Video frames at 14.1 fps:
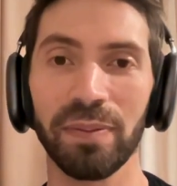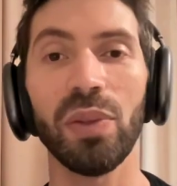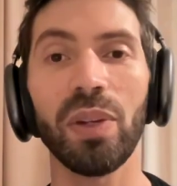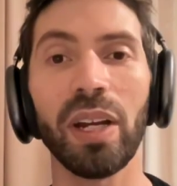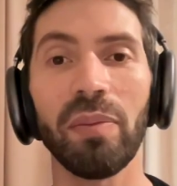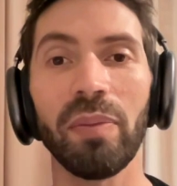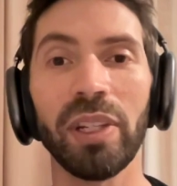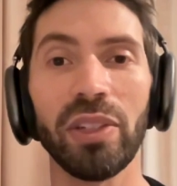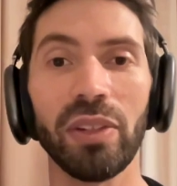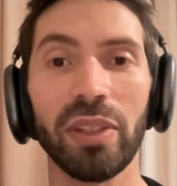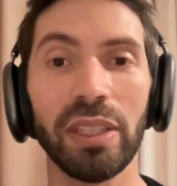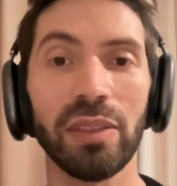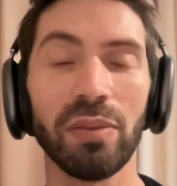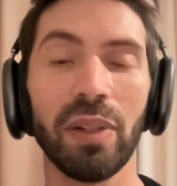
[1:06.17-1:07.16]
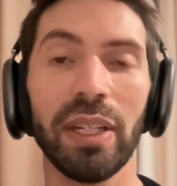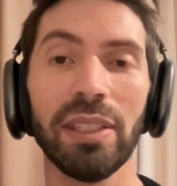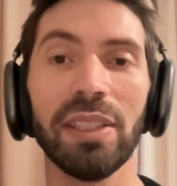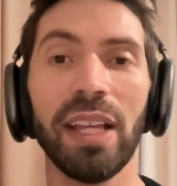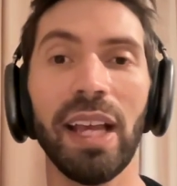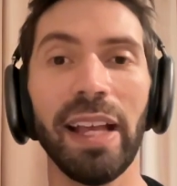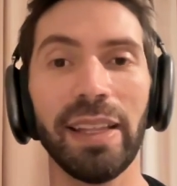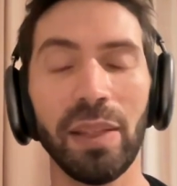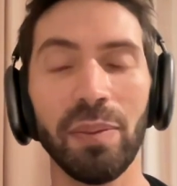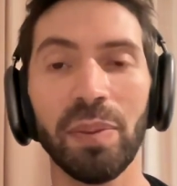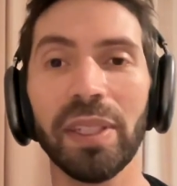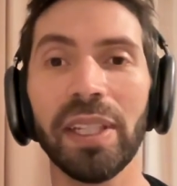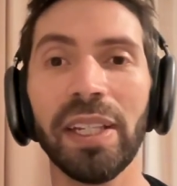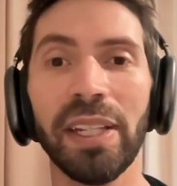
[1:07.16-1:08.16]
You can measure this phrase at the
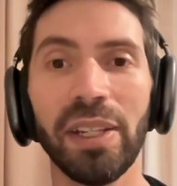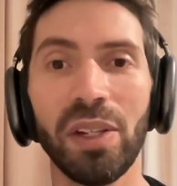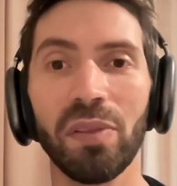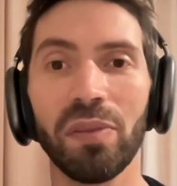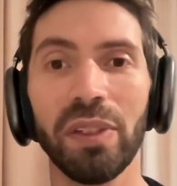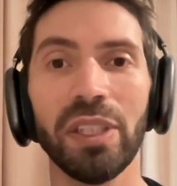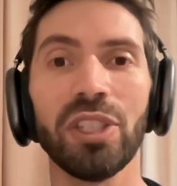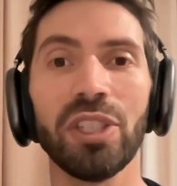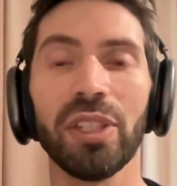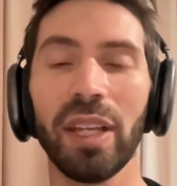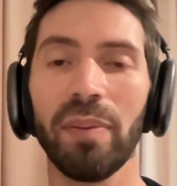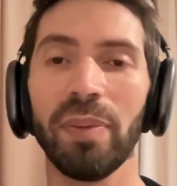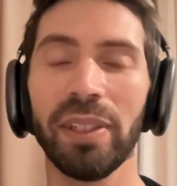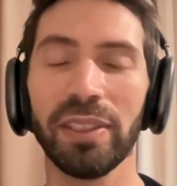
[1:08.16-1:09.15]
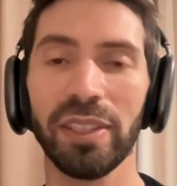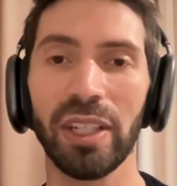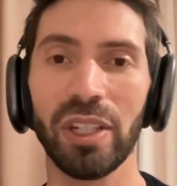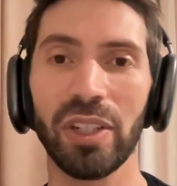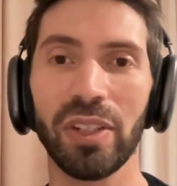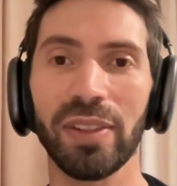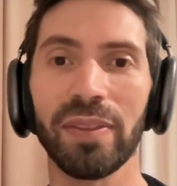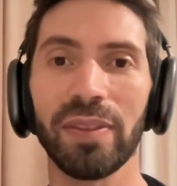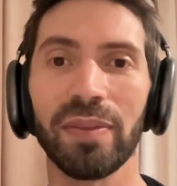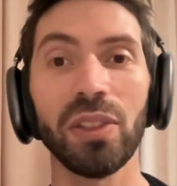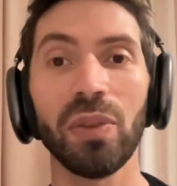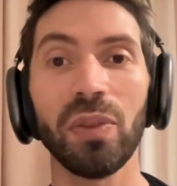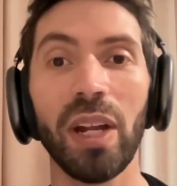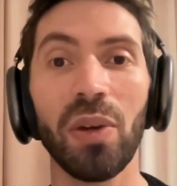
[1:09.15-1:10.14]
beginning of each tapping session.
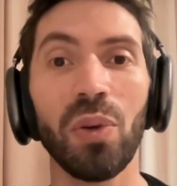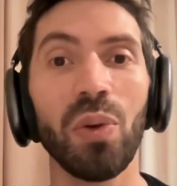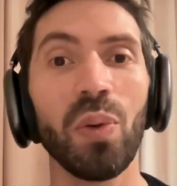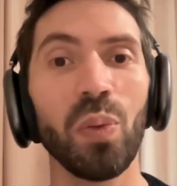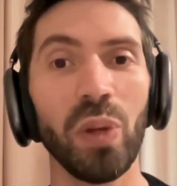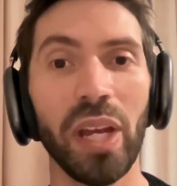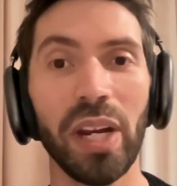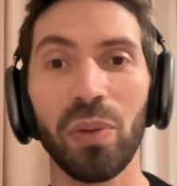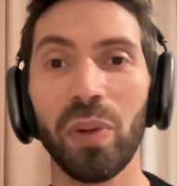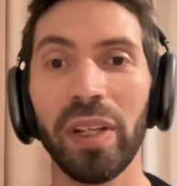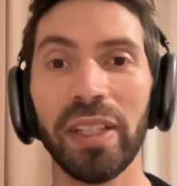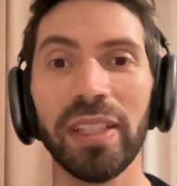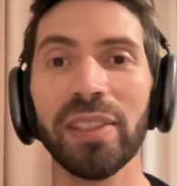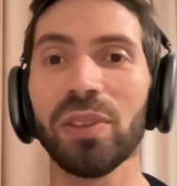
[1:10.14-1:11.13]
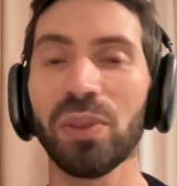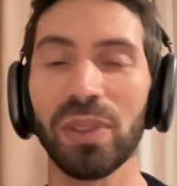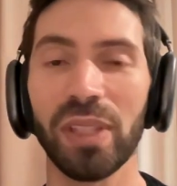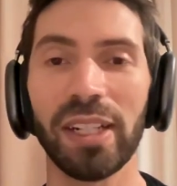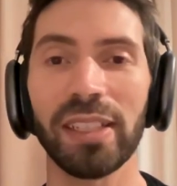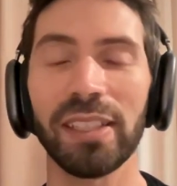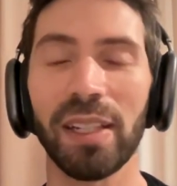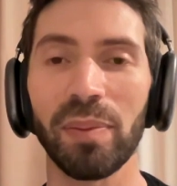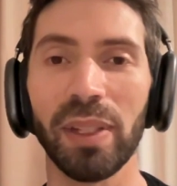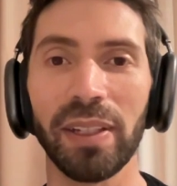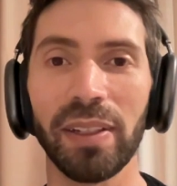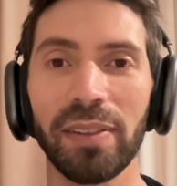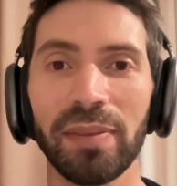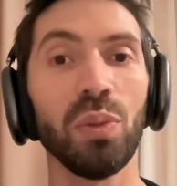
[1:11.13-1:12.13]
So now we are ready to start
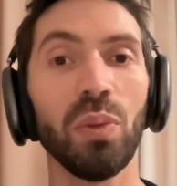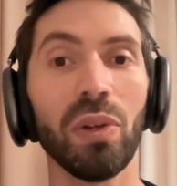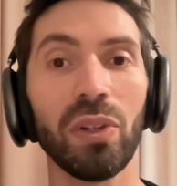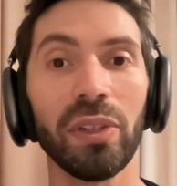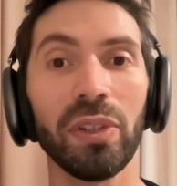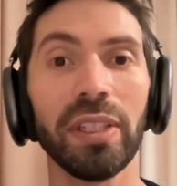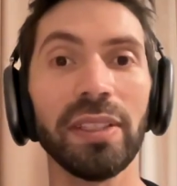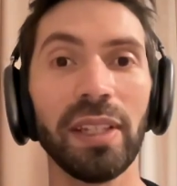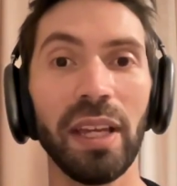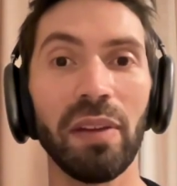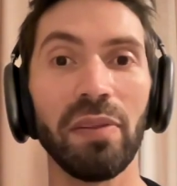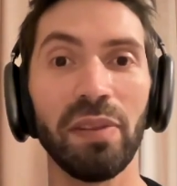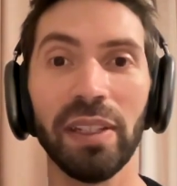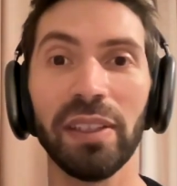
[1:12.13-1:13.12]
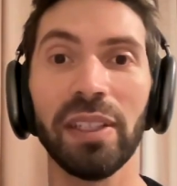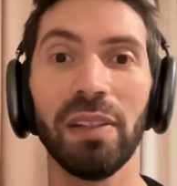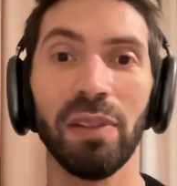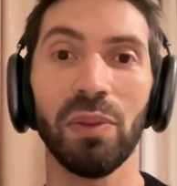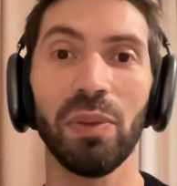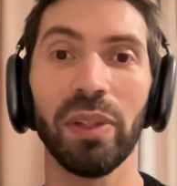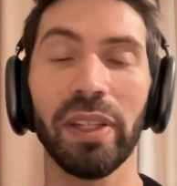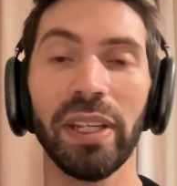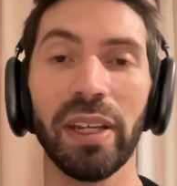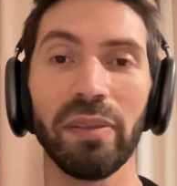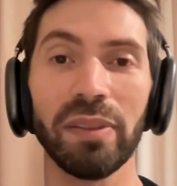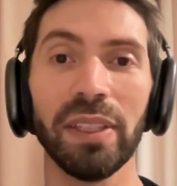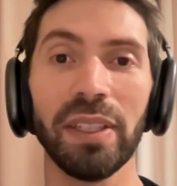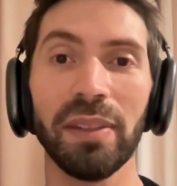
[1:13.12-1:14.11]
tapping. To work on this effectively with
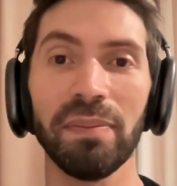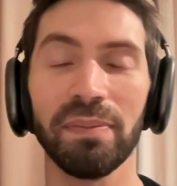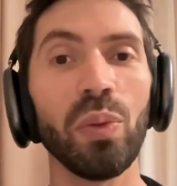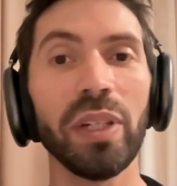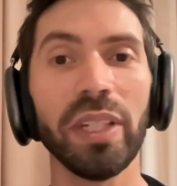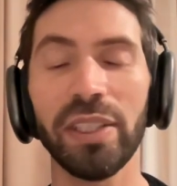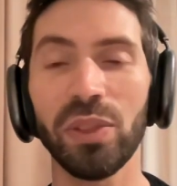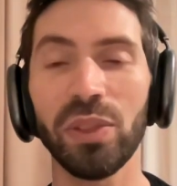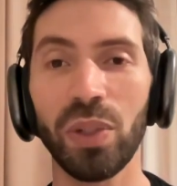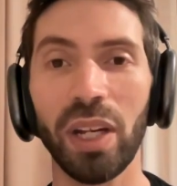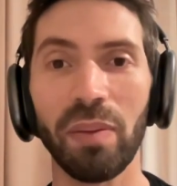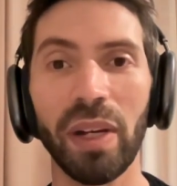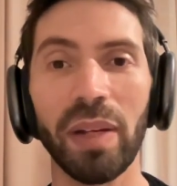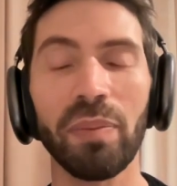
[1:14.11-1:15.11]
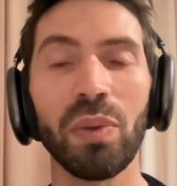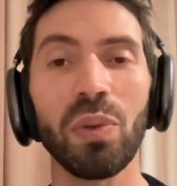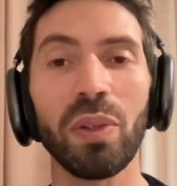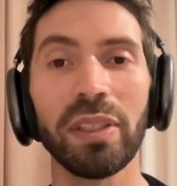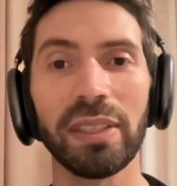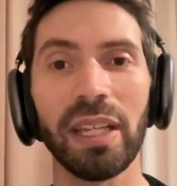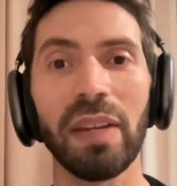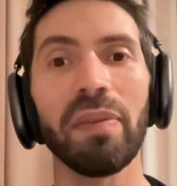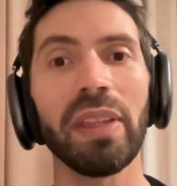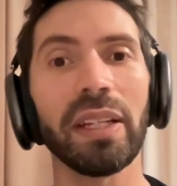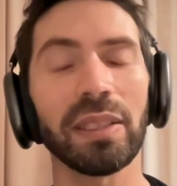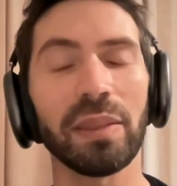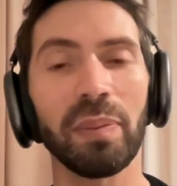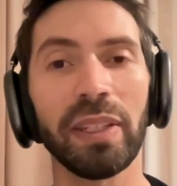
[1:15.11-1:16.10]
EFT, we need to come up with
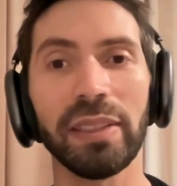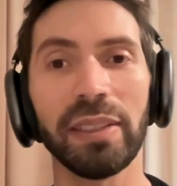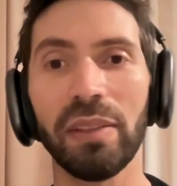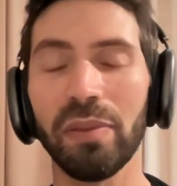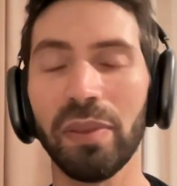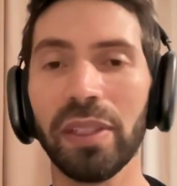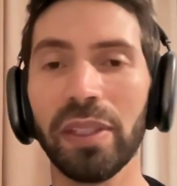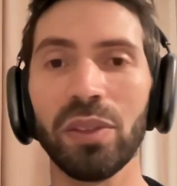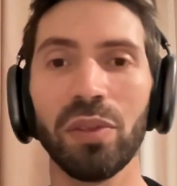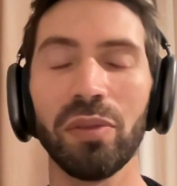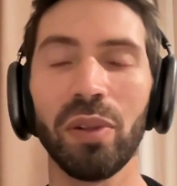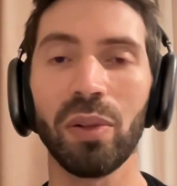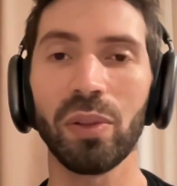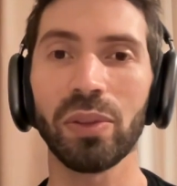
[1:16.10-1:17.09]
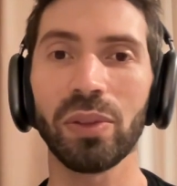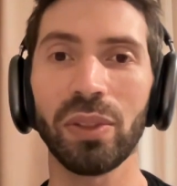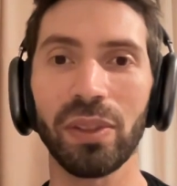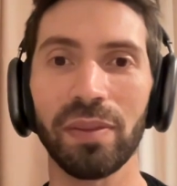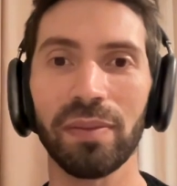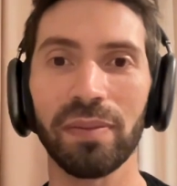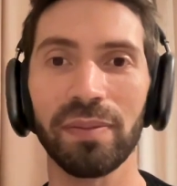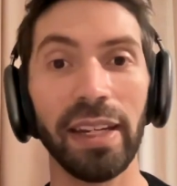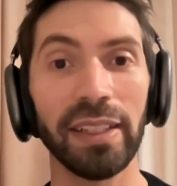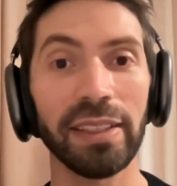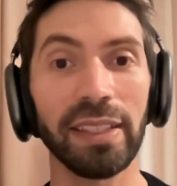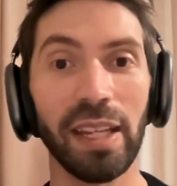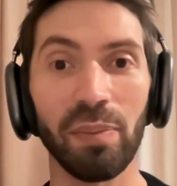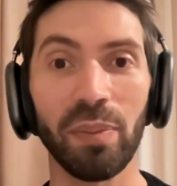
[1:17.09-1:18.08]
something specific to focus on. An
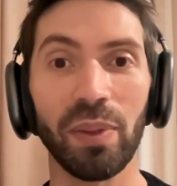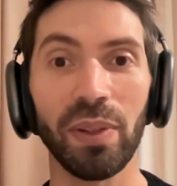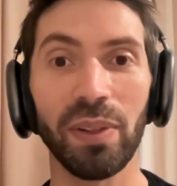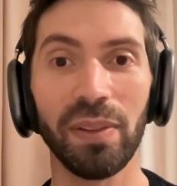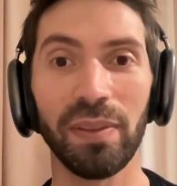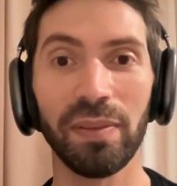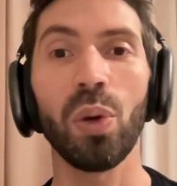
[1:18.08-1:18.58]
example.